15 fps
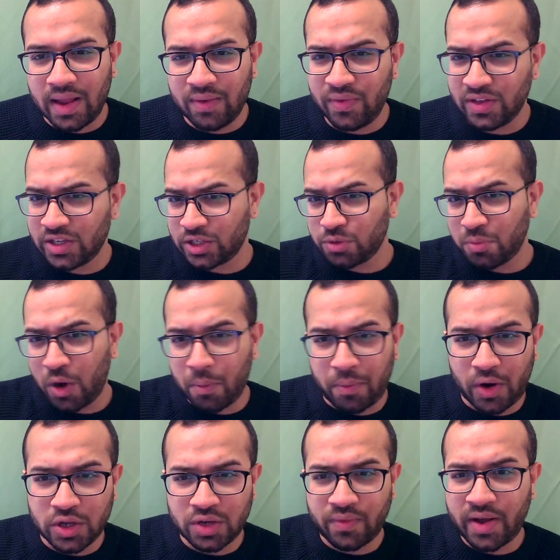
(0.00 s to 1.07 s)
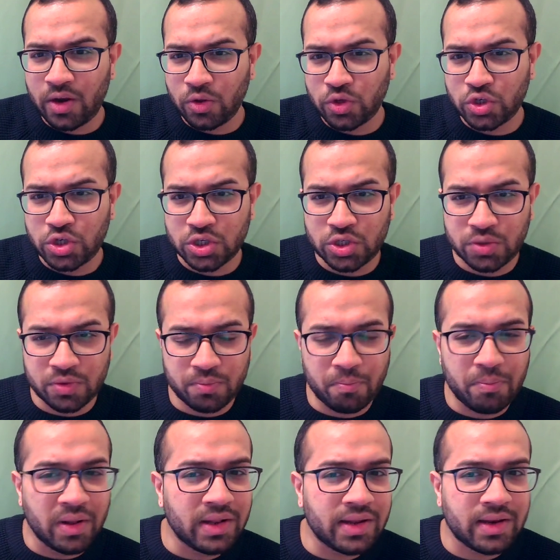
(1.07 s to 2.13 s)
If it's a small project, why don't you just
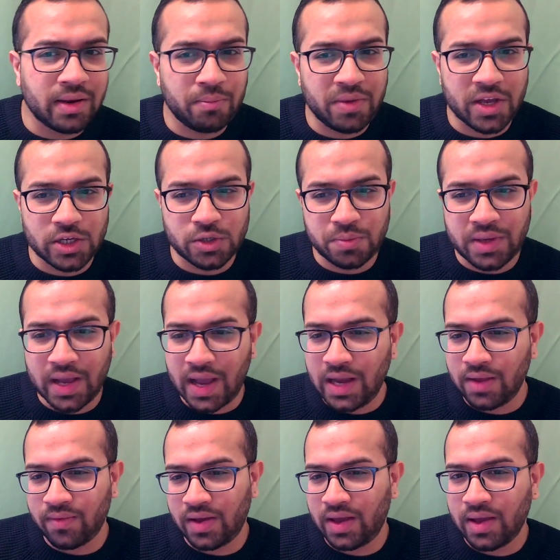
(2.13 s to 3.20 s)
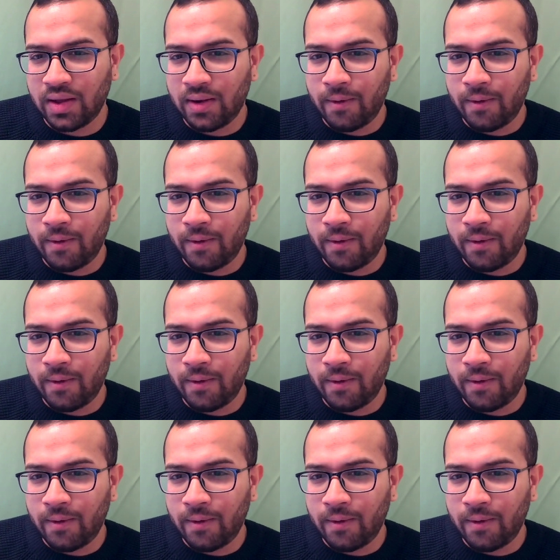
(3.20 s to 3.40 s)
build it in PHP anyway?